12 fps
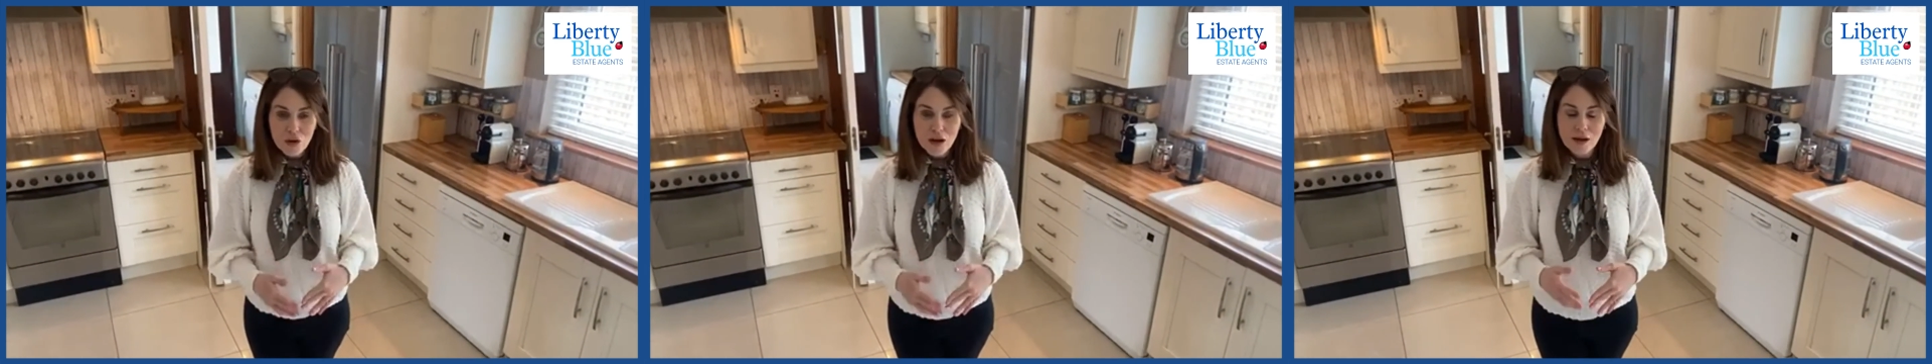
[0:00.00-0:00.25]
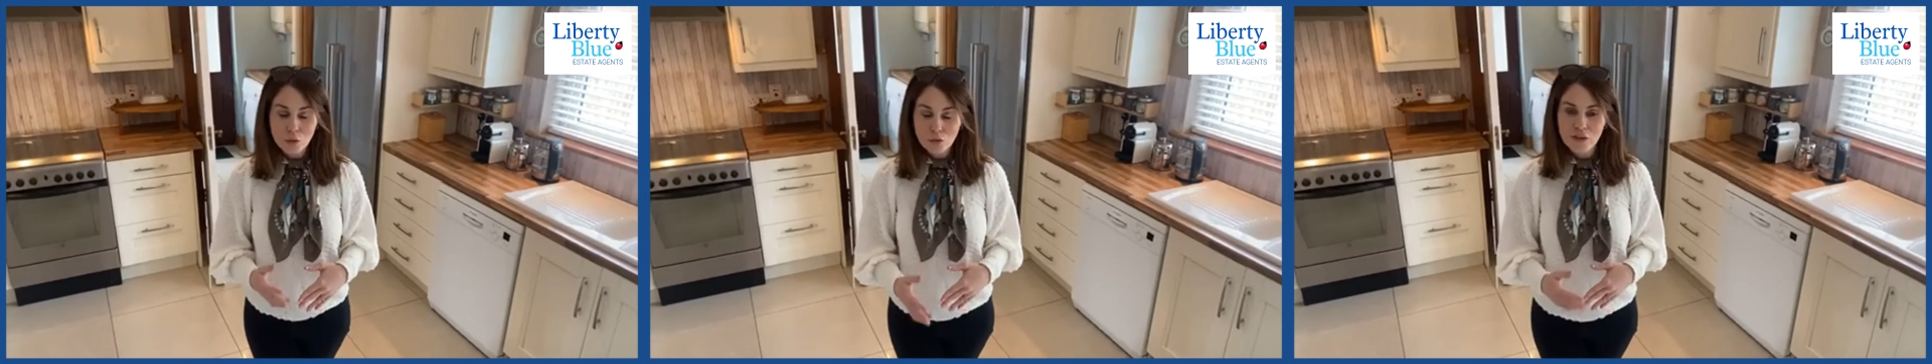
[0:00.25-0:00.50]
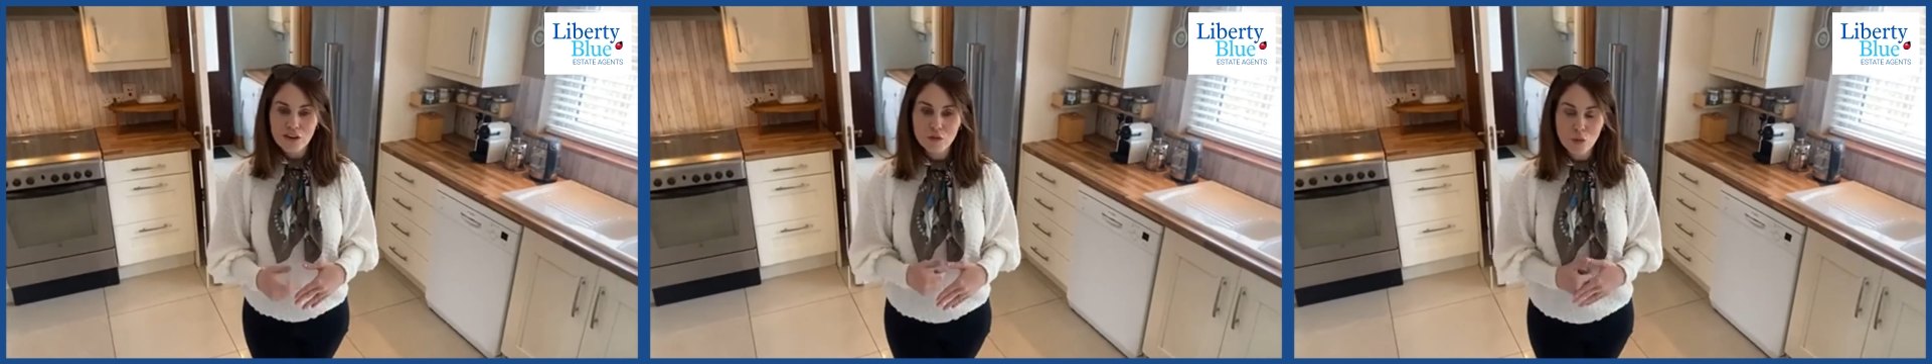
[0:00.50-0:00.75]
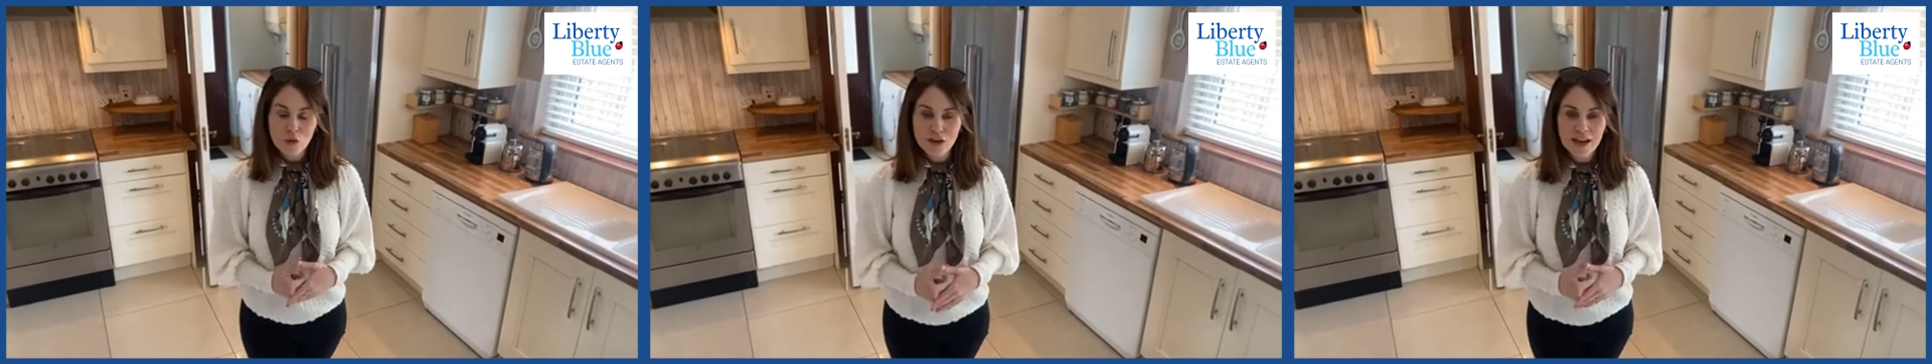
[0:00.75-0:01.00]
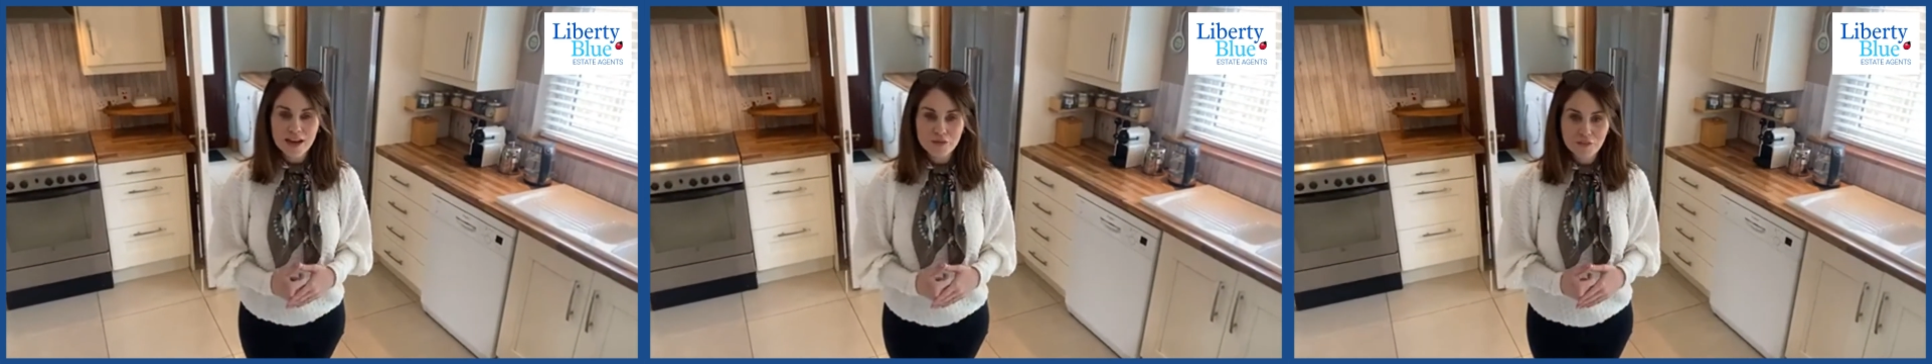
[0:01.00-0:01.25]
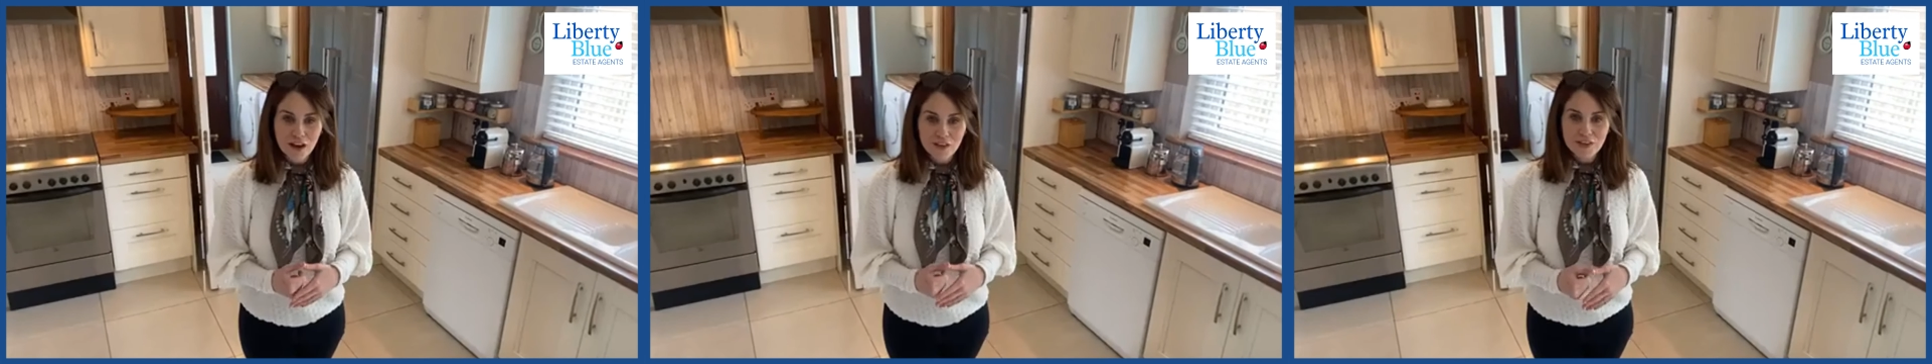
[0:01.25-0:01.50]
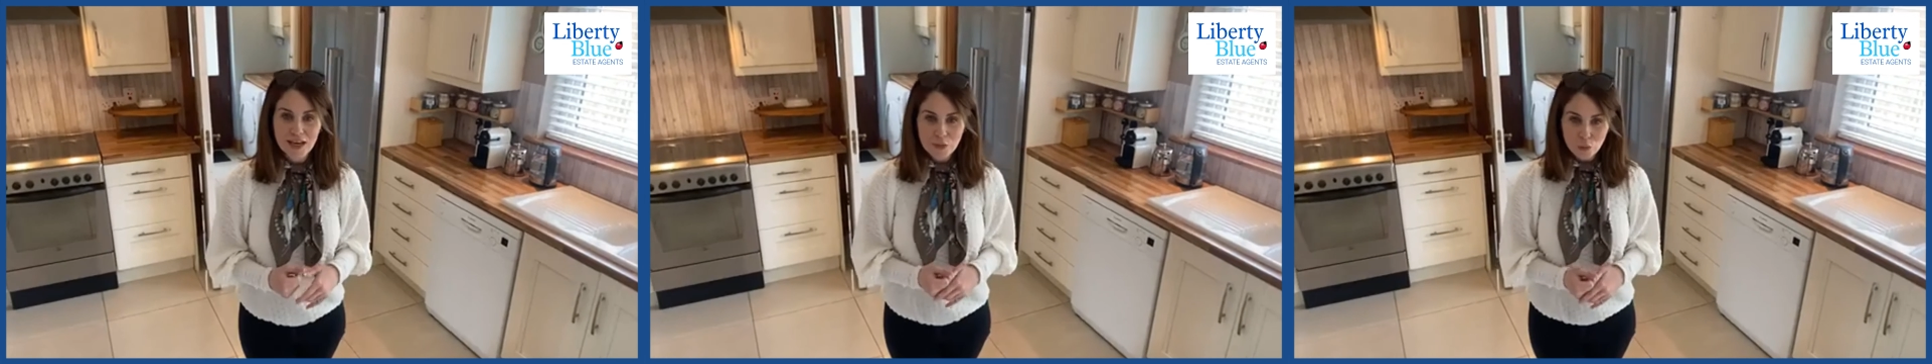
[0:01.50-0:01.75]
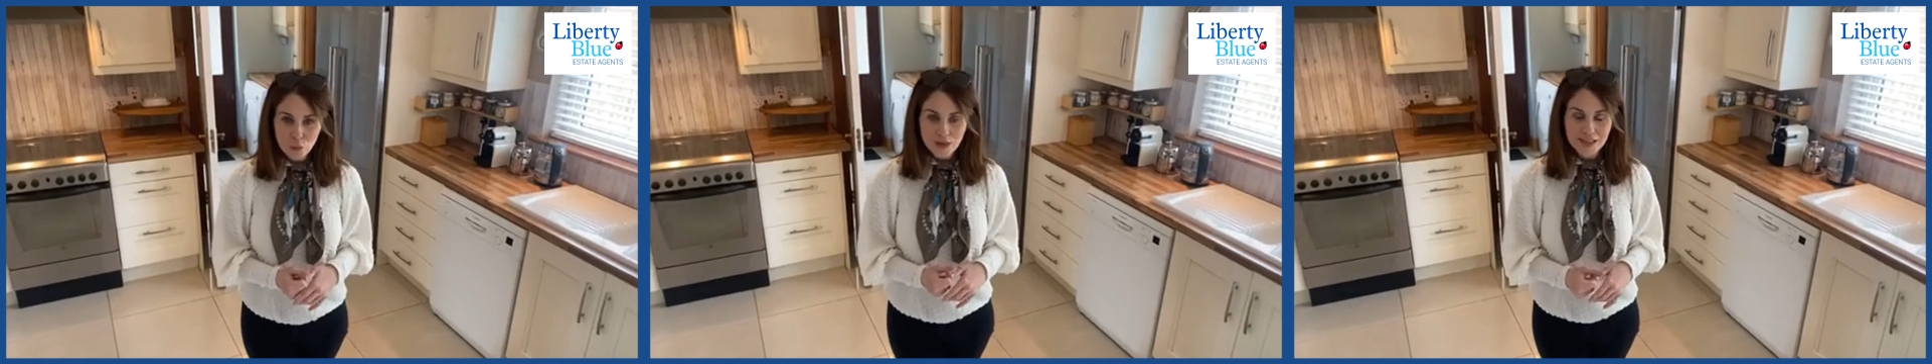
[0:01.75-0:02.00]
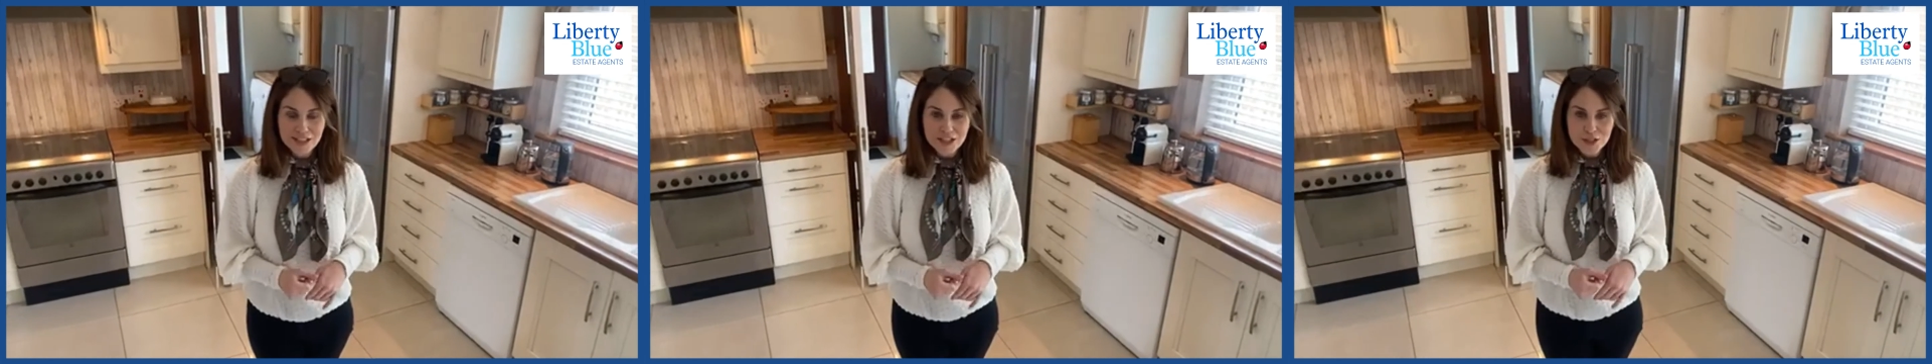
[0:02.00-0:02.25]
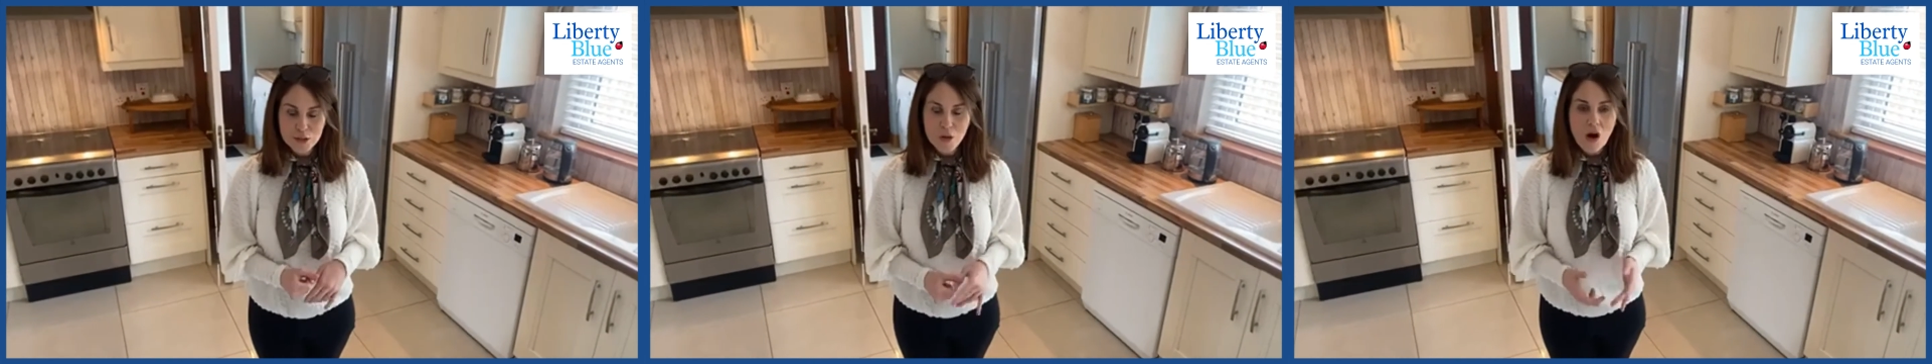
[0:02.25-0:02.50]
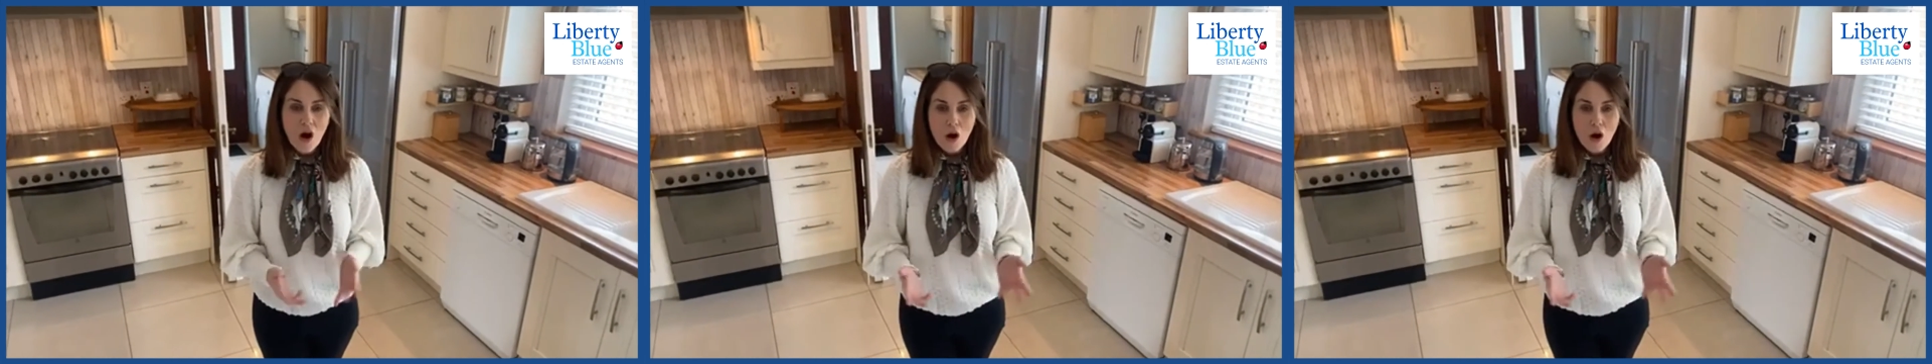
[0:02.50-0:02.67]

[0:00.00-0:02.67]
on 051 85 8182